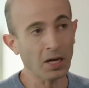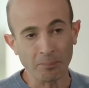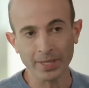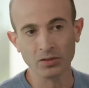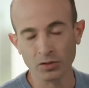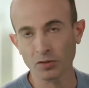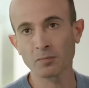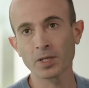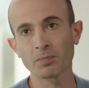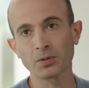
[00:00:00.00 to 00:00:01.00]
ability of
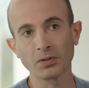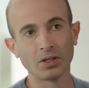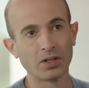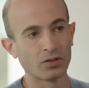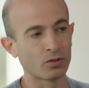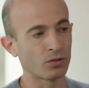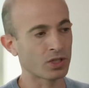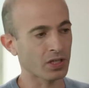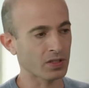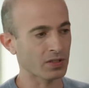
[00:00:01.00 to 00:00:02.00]
people to
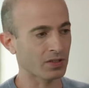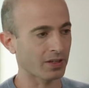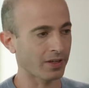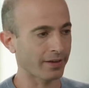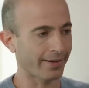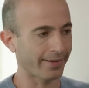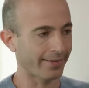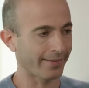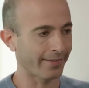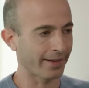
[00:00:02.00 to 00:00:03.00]
just
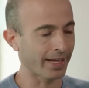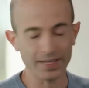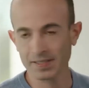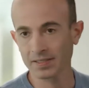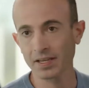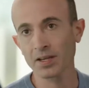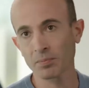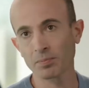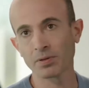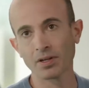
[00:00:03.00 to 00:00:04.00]

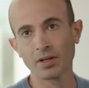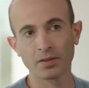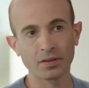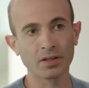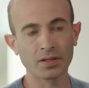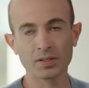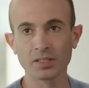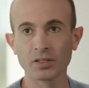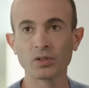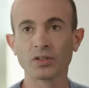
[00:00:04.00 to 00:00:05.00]
escape things
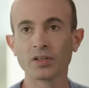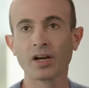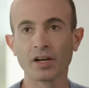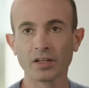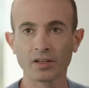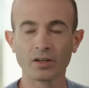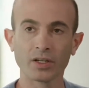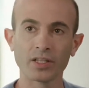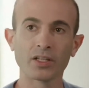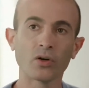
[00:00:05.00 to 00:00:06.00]
they don't like
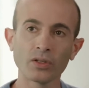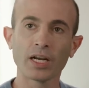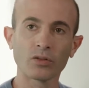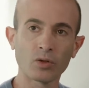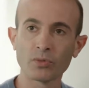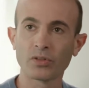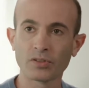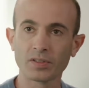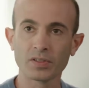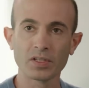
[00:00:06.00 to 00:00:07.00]
in online
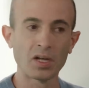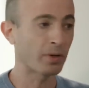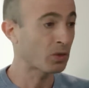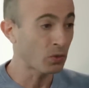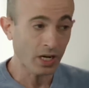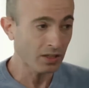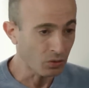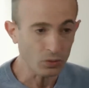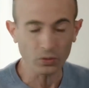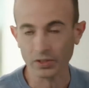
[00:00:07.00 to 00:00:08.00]
communities, but you
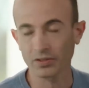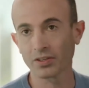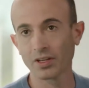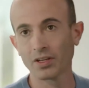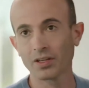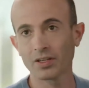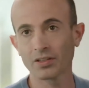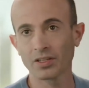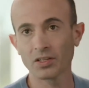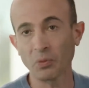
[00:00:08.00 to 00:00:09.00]
can't do it
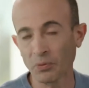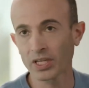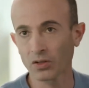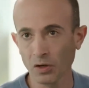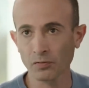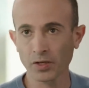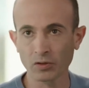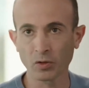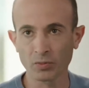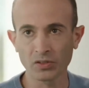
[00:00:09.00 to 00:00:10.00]
in real
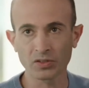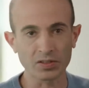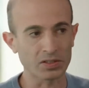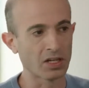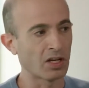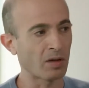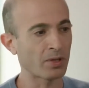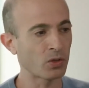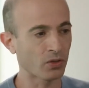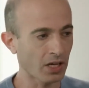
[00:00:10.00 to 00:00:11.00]
offline communities.
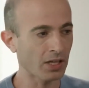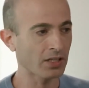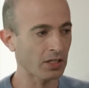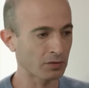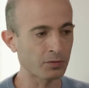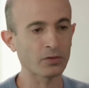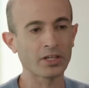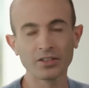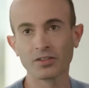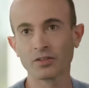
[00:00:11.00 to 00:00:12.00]
You can
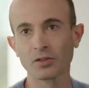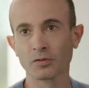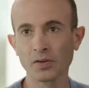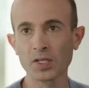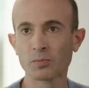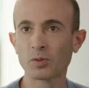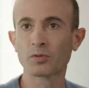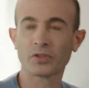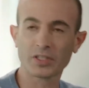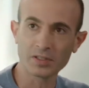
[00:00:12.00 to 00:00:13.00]
unfriend your Facebook
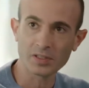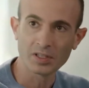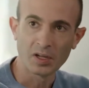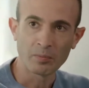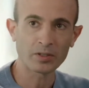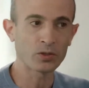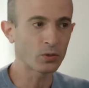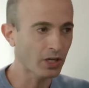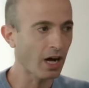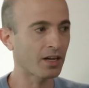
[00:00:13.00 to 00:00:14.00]
friends, but you
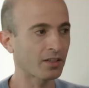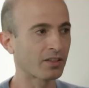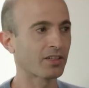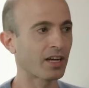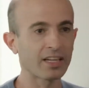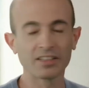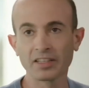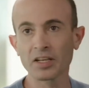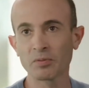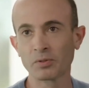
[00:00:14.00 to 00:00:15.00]
can't
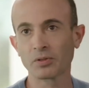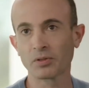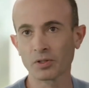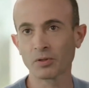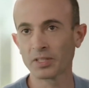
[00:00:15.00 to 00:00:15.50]
unneighbor your